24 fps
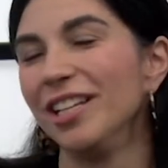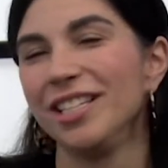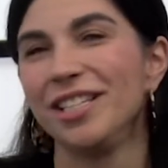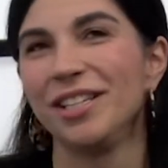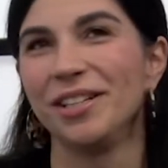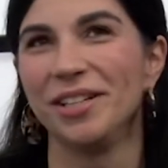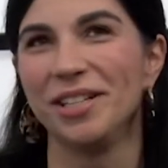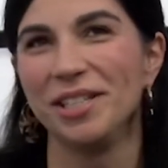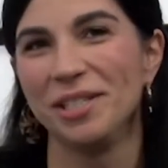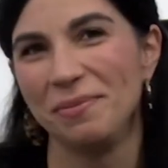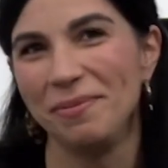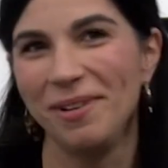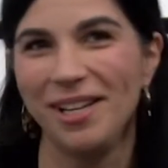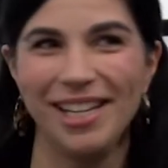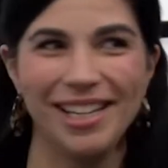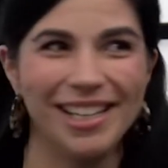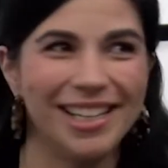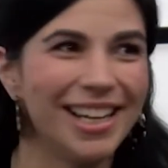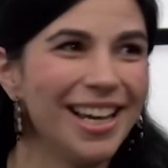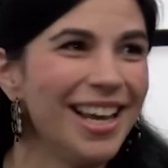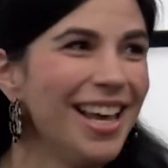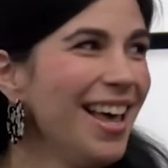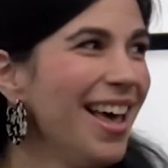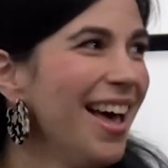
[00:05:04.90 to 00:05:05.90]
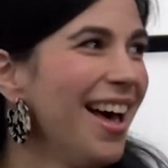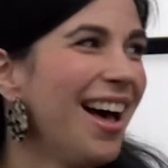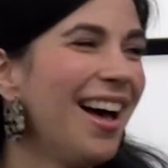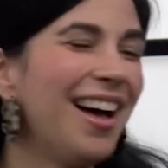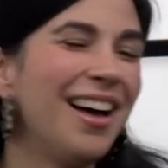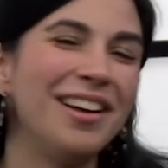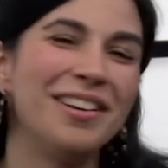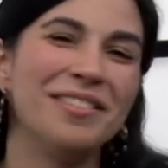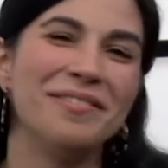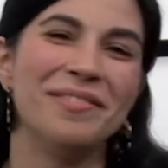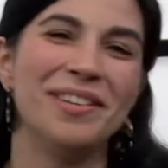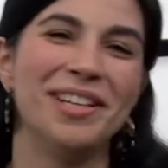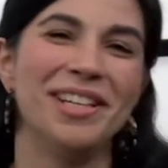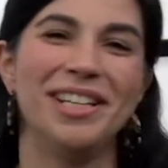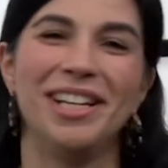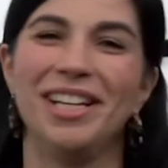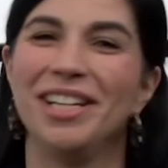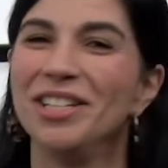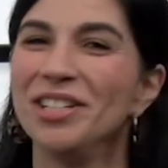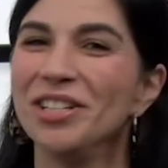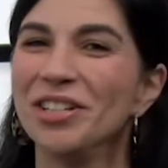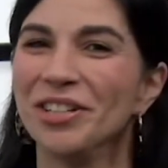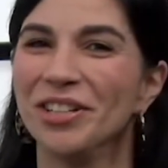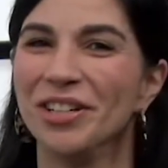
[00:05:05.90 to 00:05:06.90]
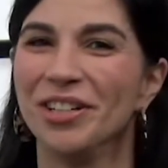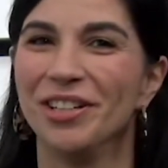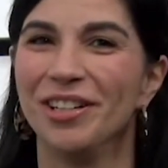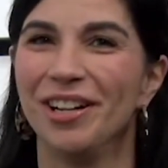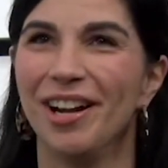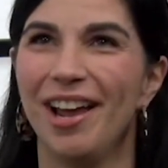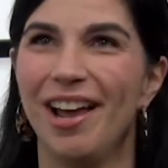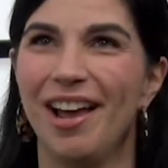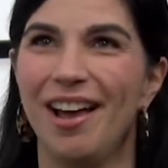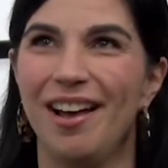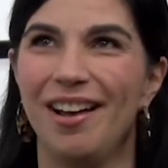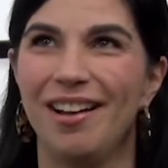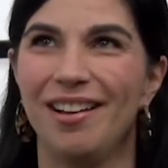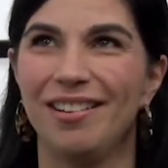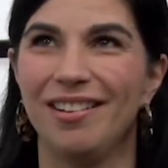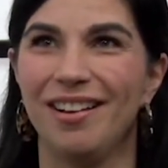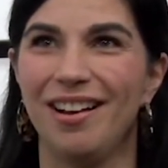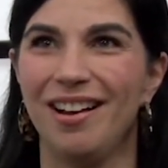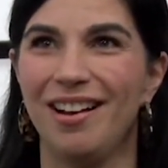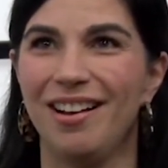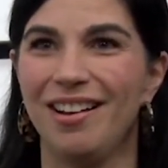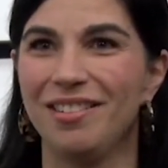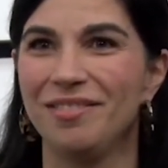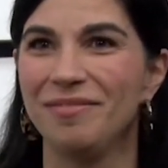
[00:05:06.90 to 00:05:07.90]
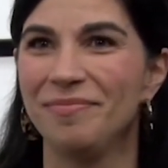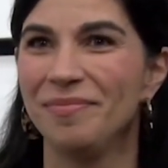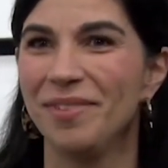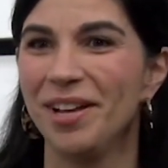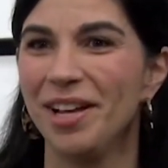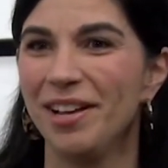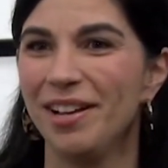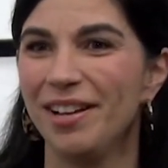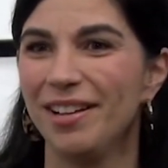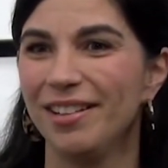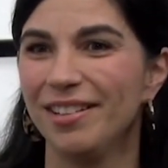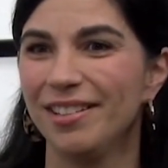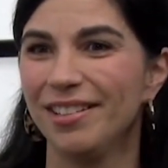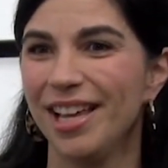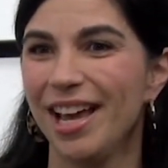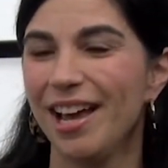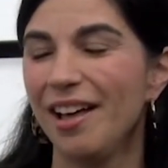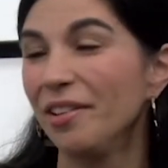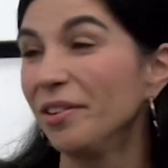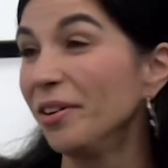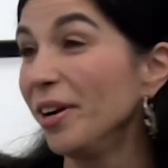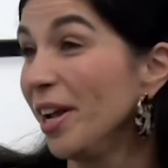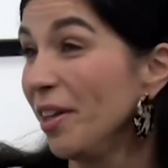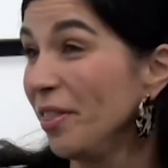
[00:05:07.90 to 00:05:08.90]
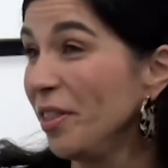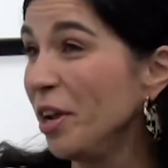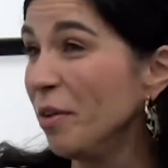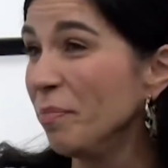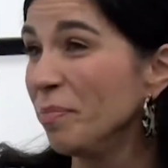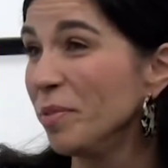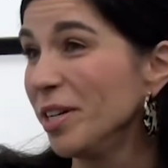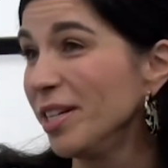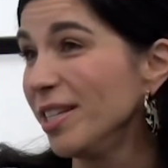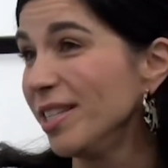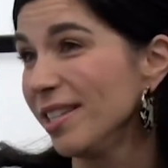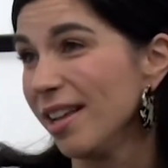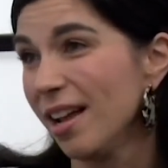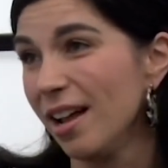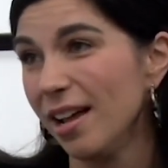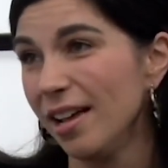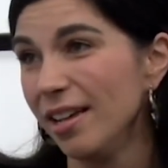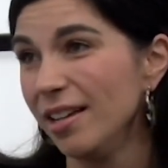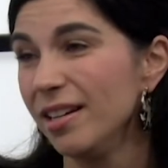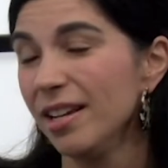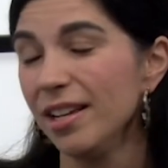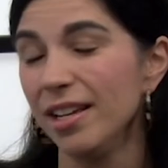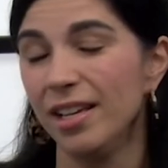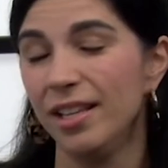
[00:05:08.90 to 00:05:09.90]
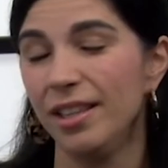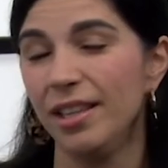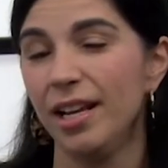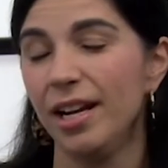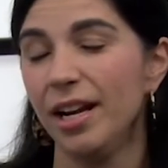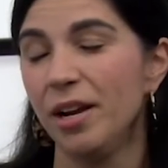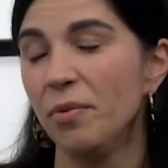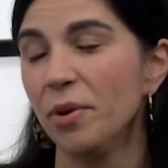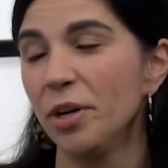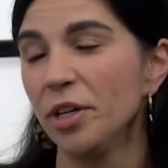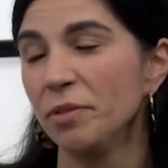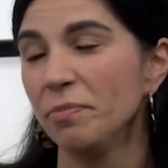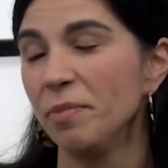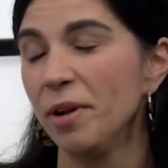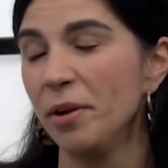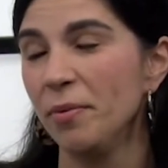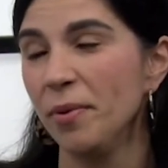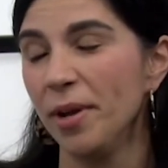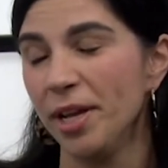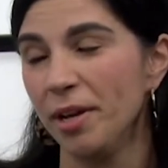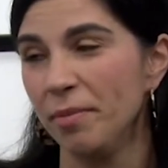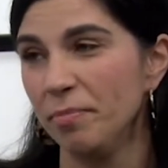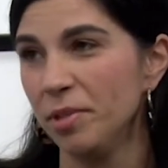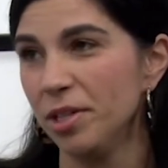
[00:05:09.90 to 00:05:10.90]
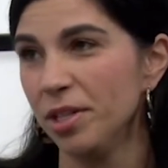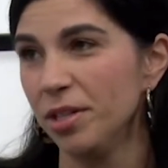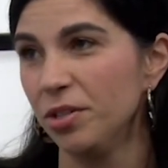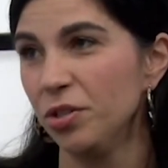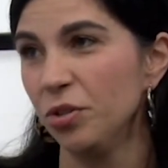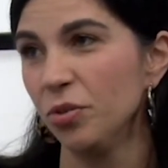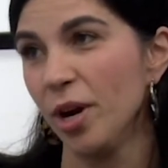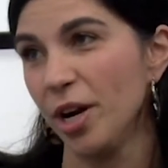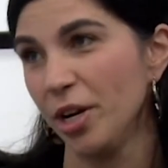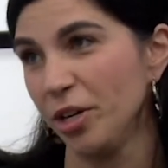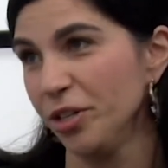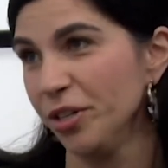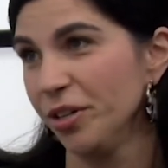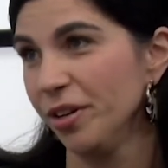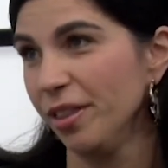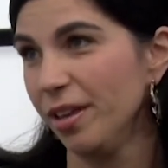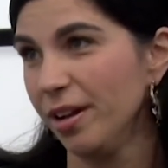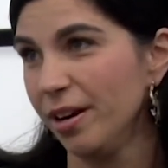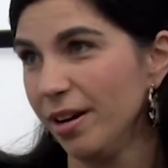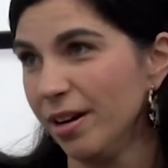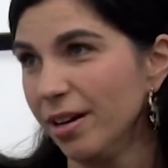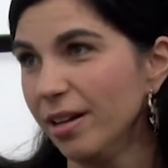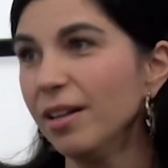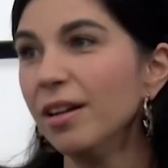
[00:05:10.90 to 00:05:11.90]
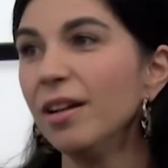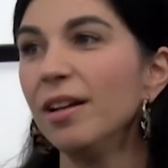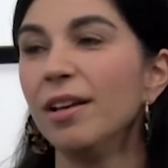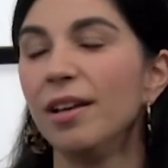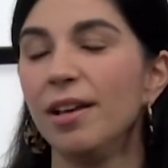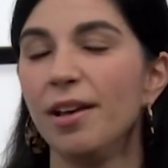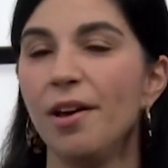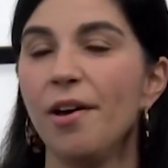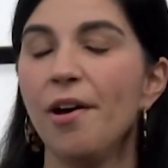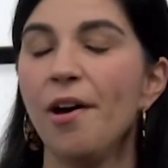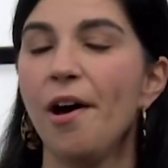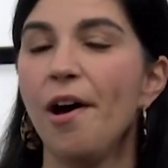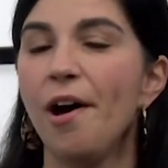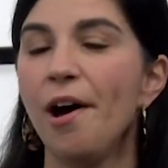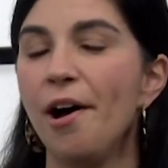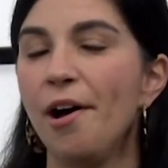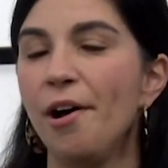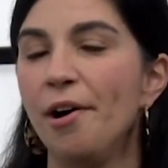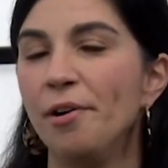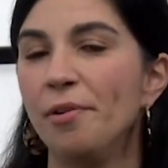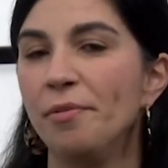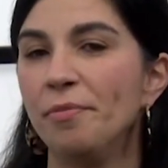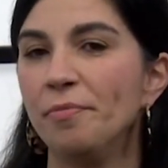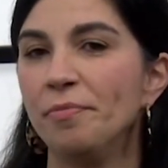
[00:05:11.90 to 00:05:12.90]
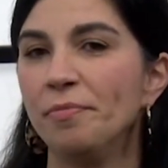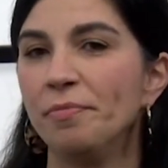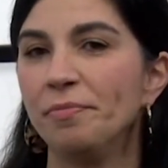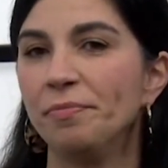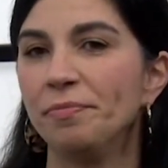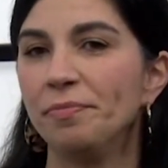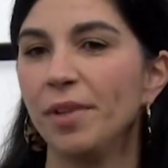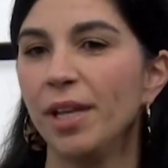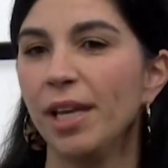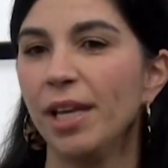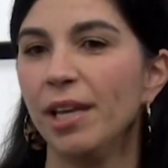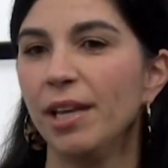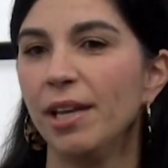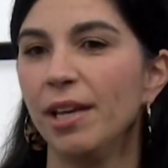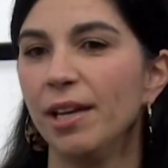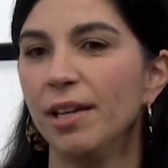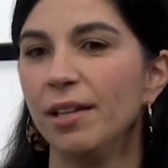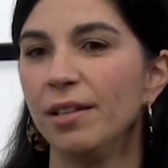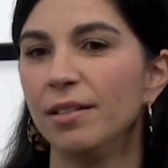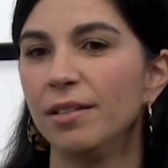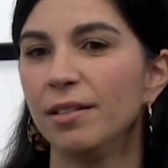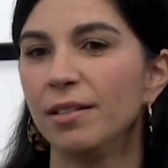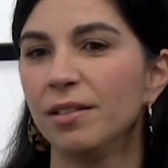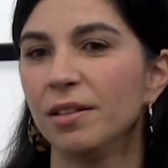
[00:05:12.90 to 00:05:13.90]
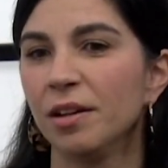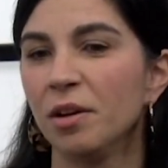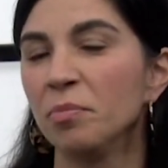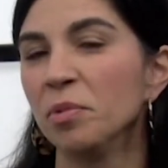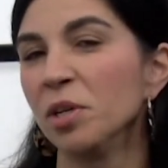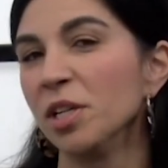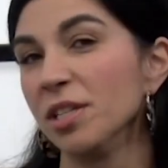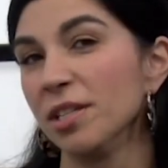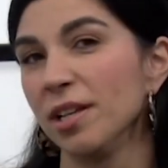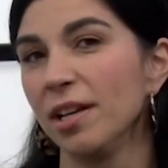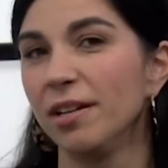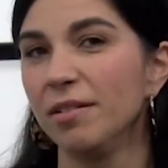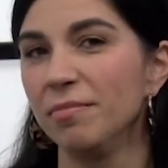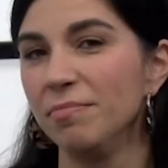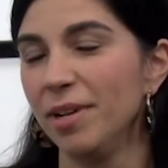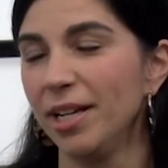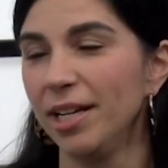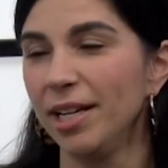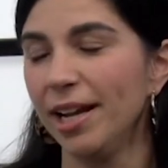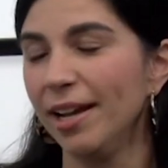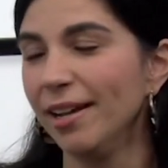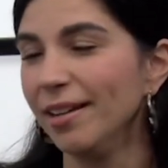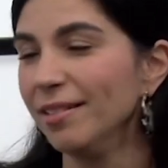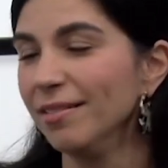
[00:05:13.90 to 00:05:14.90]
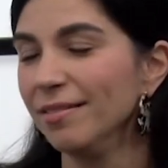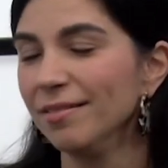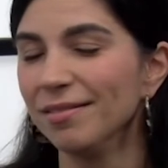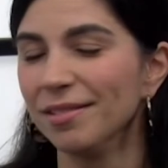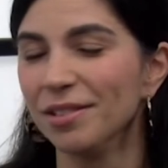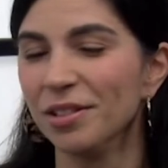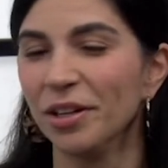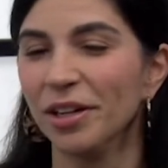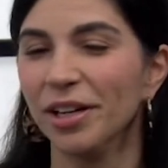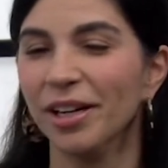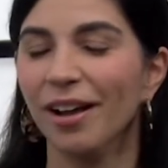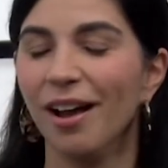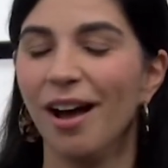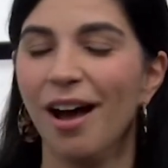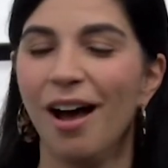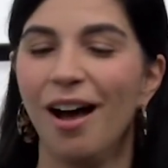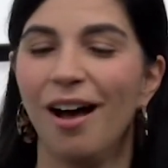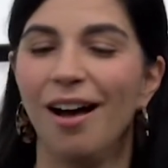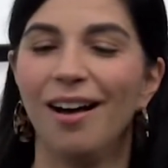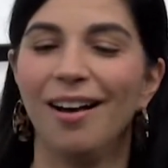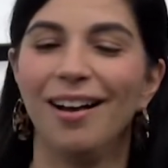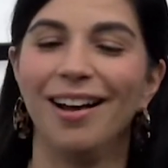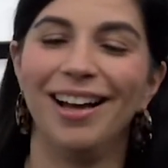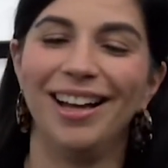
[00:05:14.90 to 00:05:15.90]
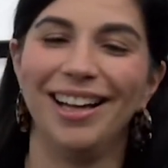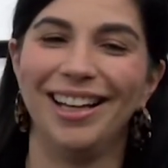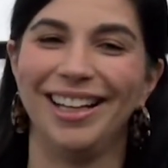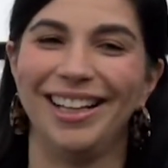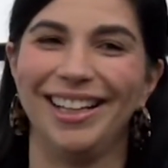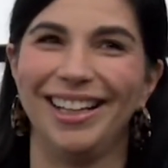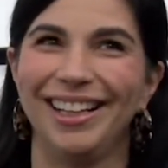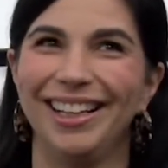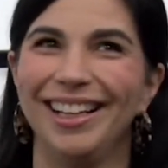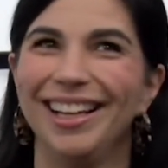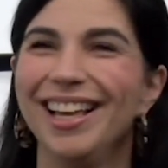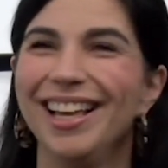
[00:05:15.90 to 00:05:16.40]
so to speak, um, an intern at um, a gallery on the Upper East Side. And then I worked my way up to director there um, and Upper East Side of Manhattan. Mm-hmm. Sorry. Uh,